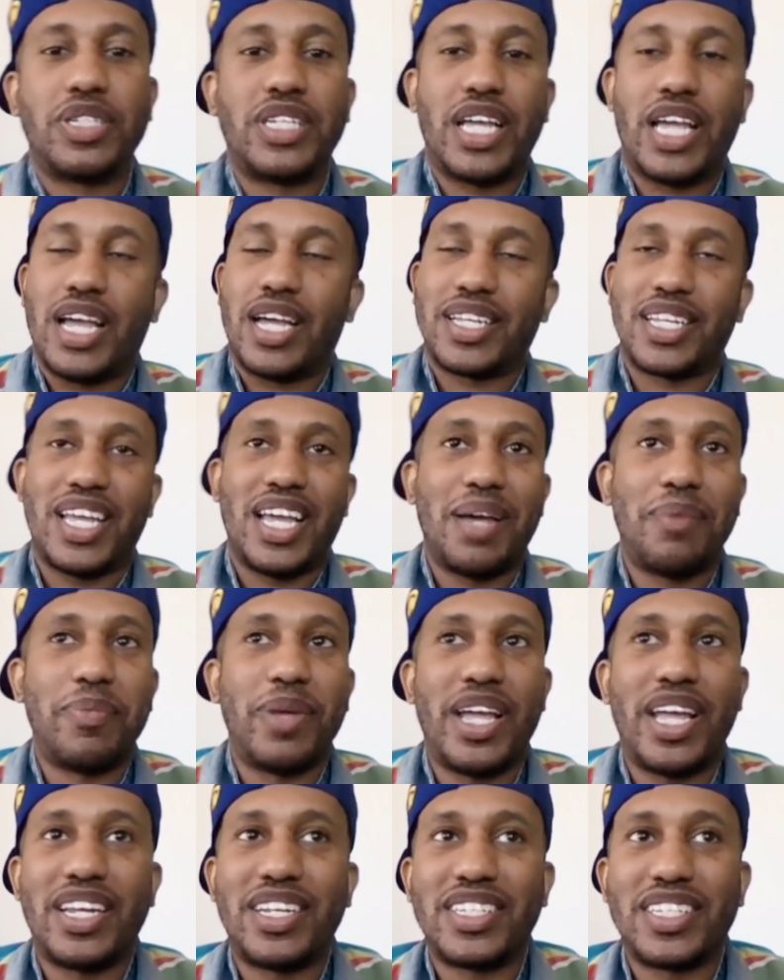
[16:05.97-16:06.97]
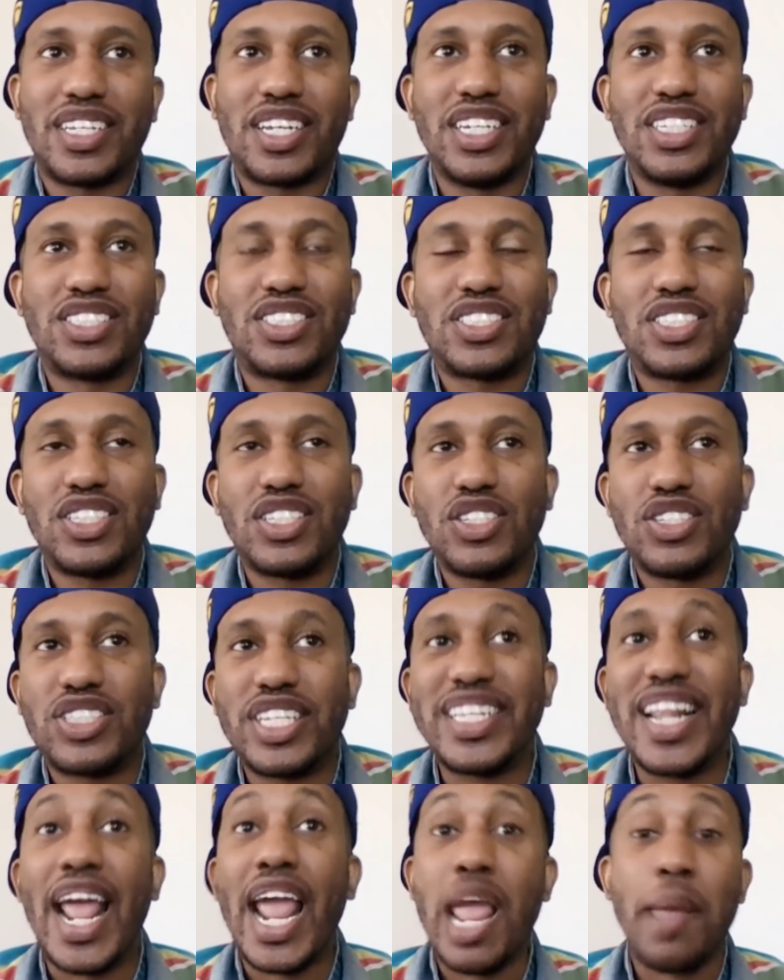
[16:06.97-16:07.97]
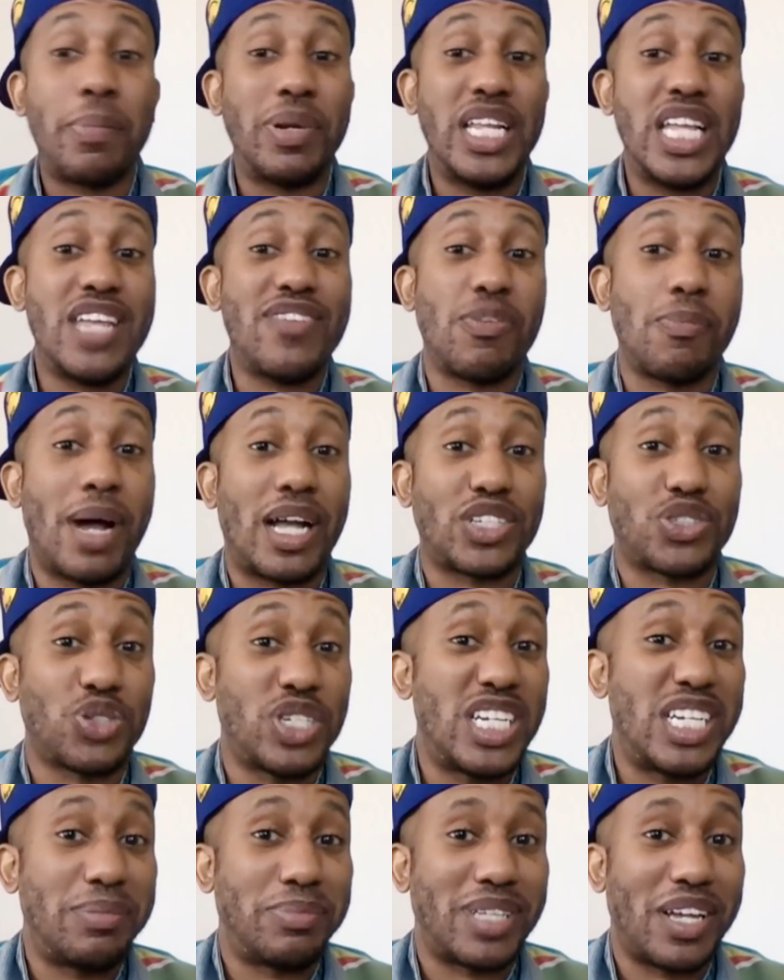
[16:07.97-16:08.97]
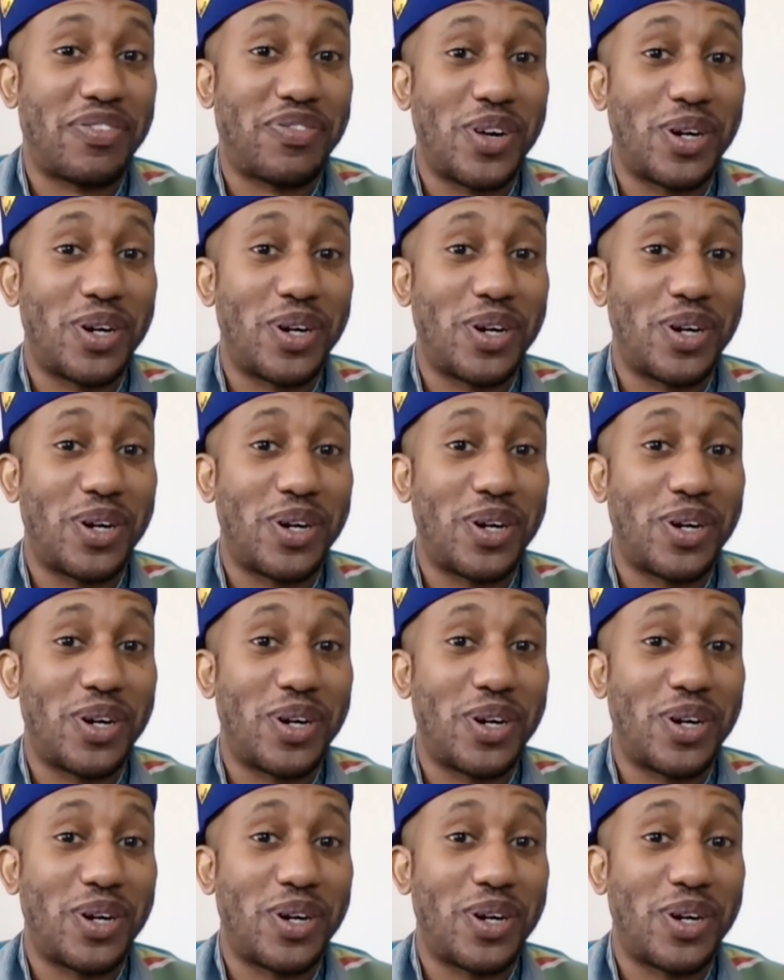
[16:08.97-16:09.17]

Yeah, yeah, man. Cause see, they ain't believe in my dreams at